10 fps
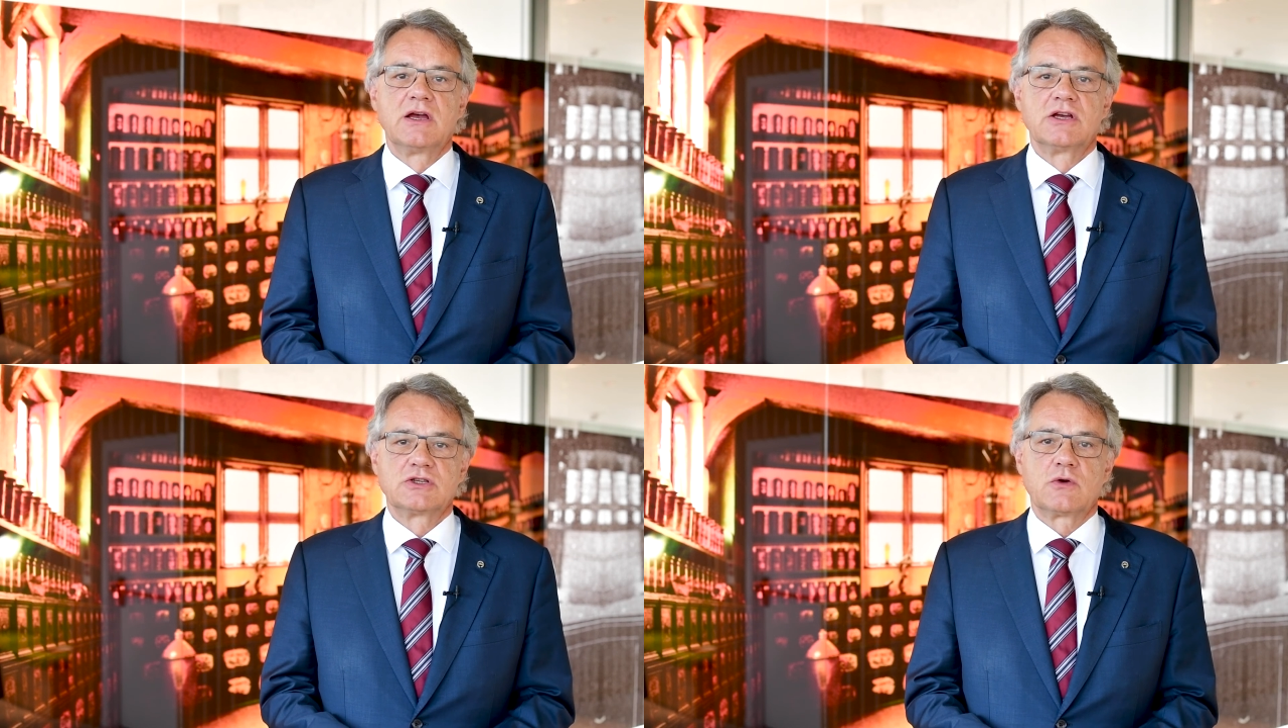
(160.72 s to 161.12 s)

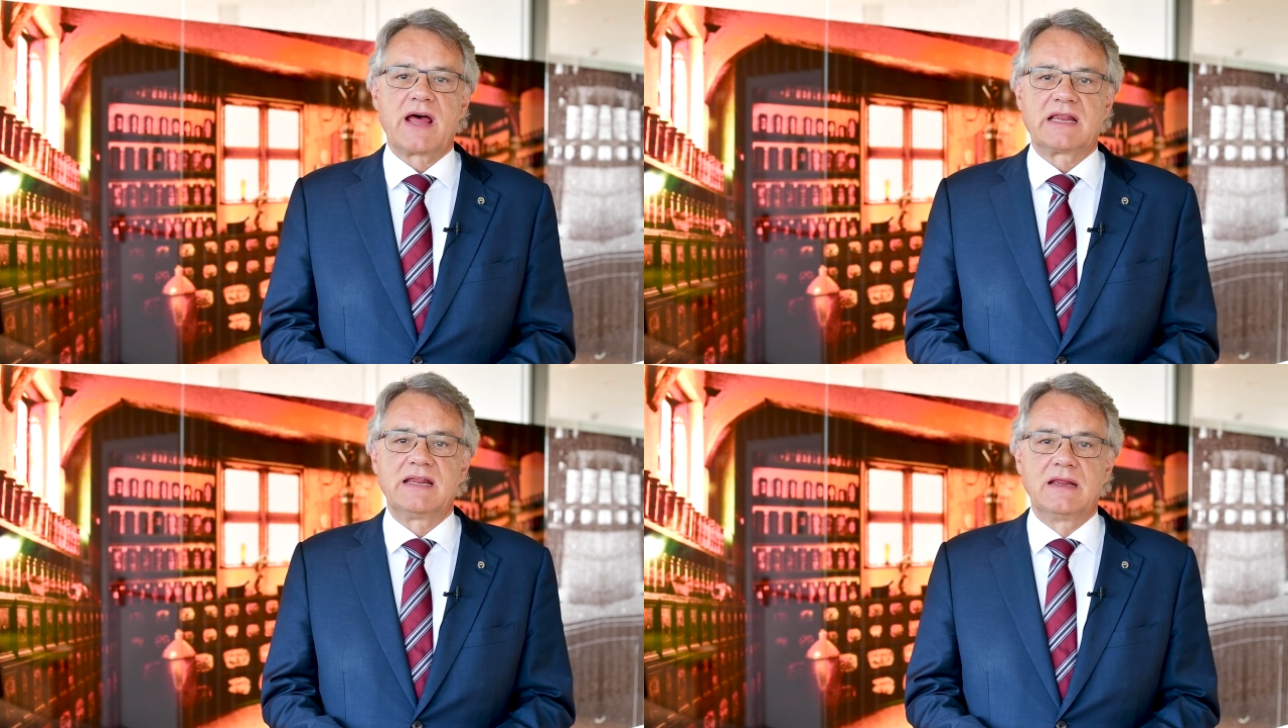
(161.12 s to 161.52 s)
so
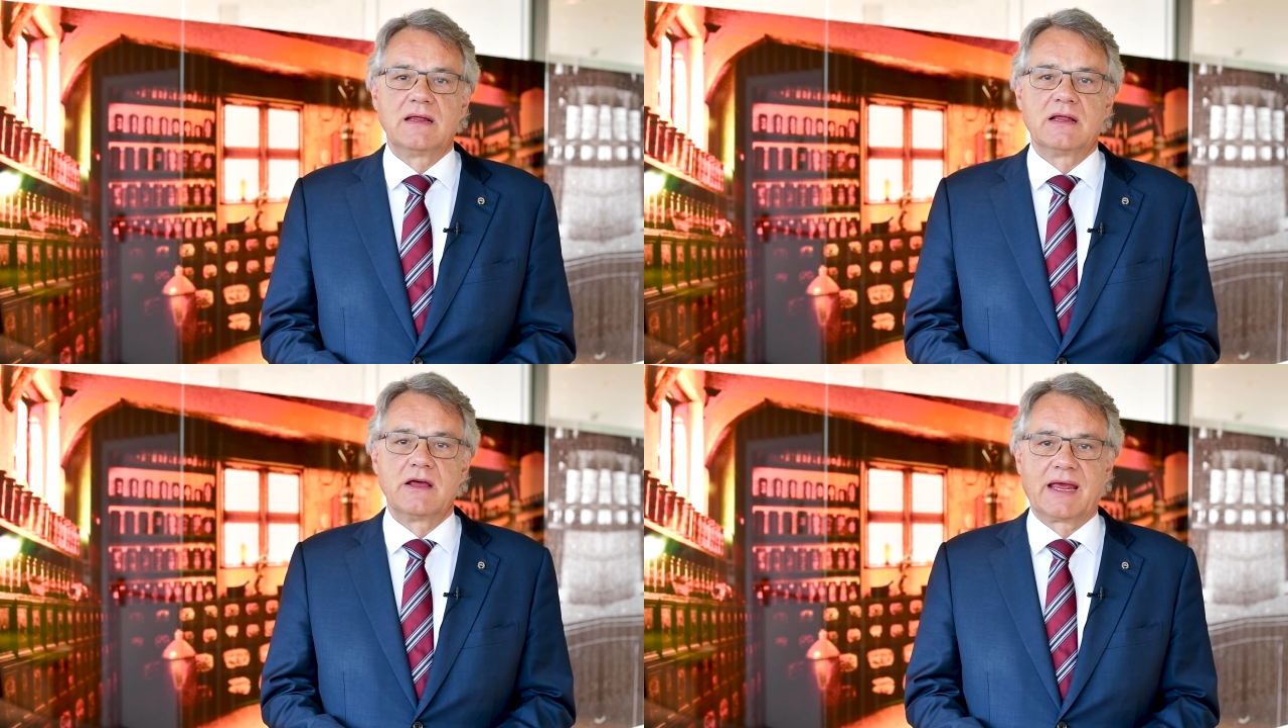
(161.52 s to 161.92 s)

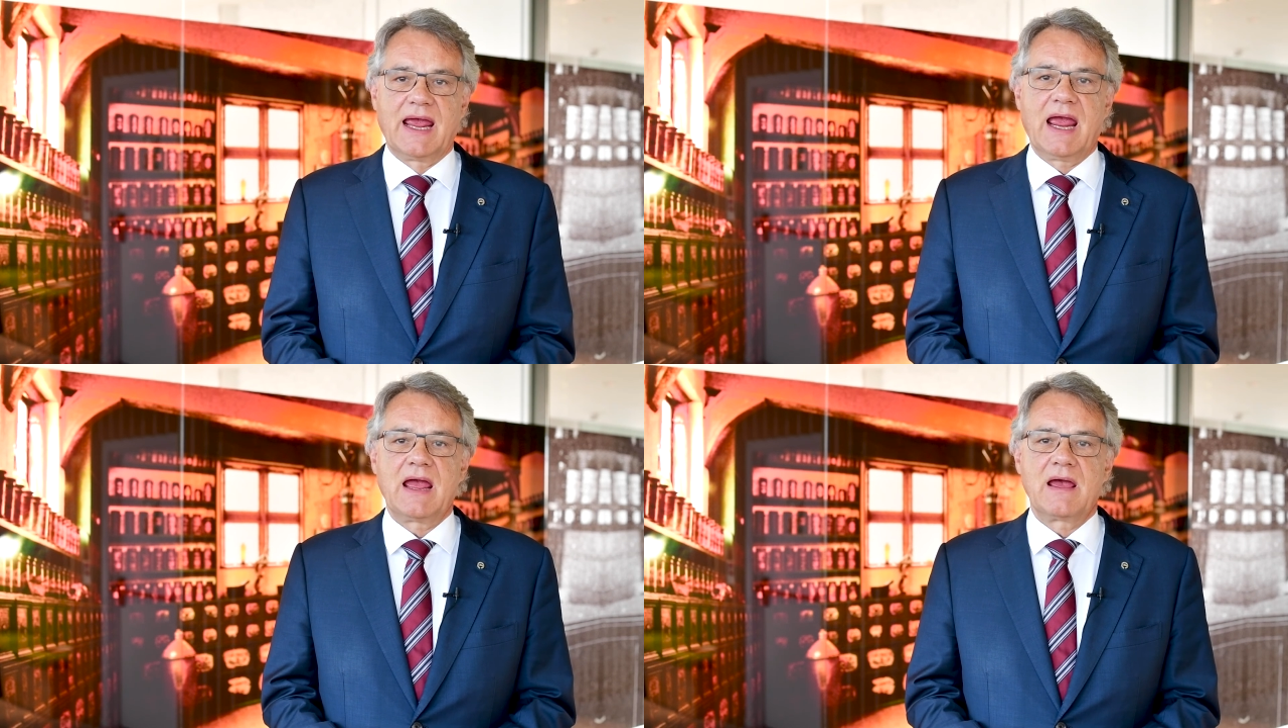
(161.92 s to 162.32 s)
that the
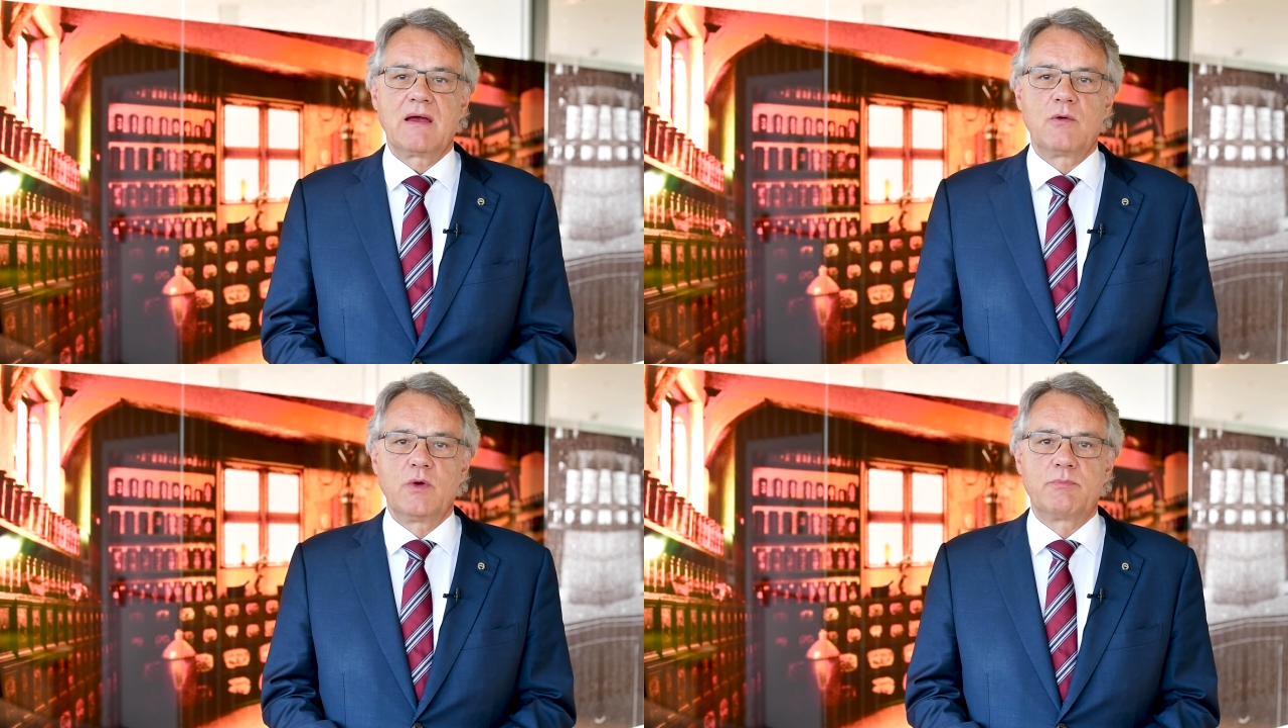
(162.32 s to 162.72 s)
care
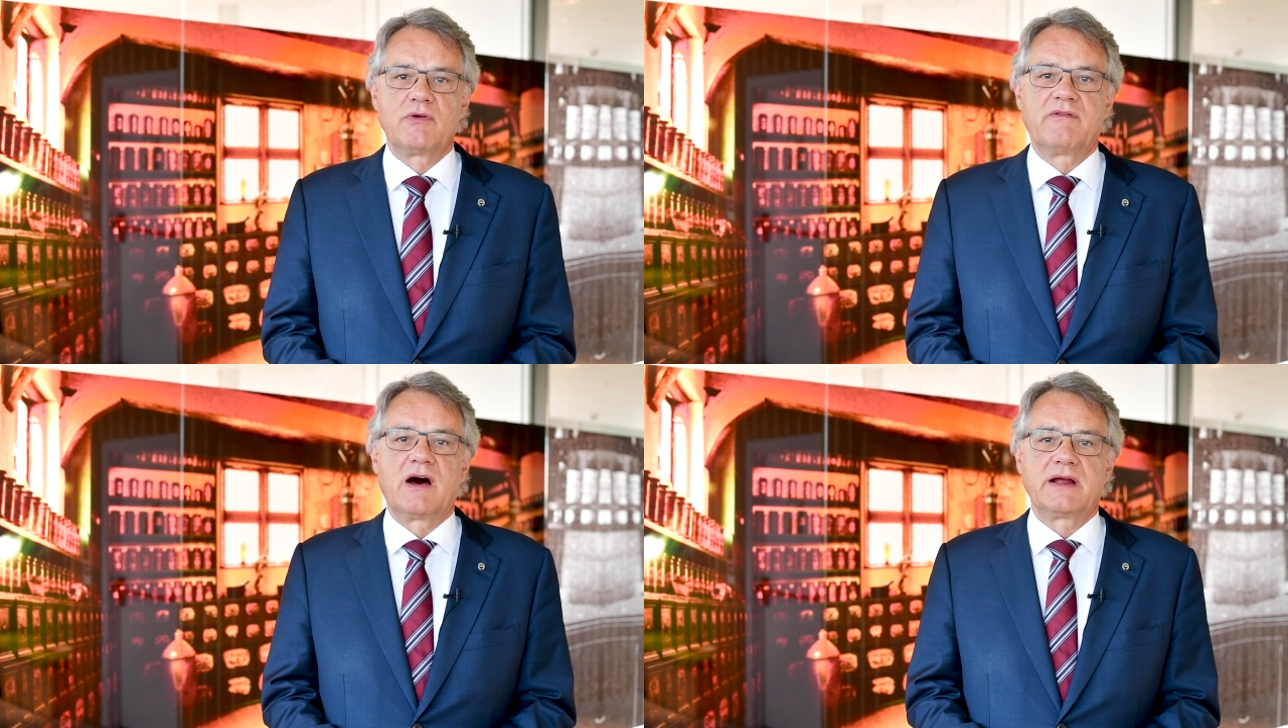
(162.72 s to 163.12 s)
we
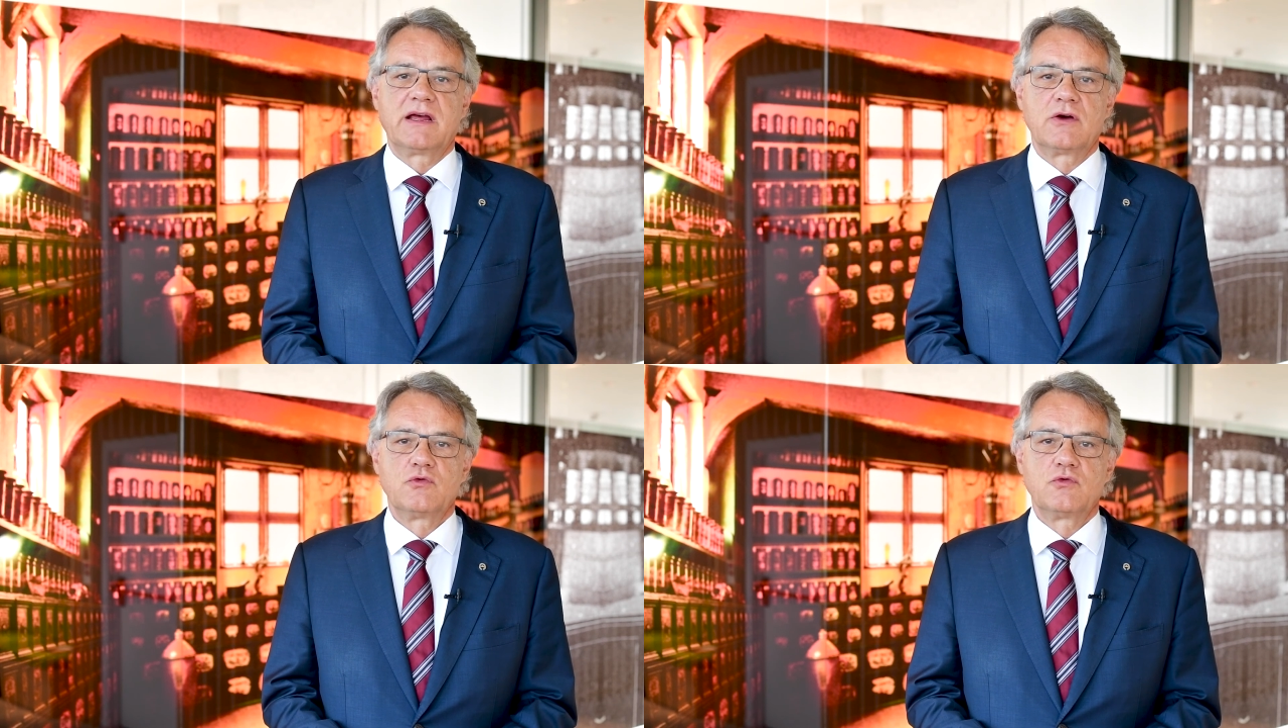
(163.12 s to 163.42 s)
provide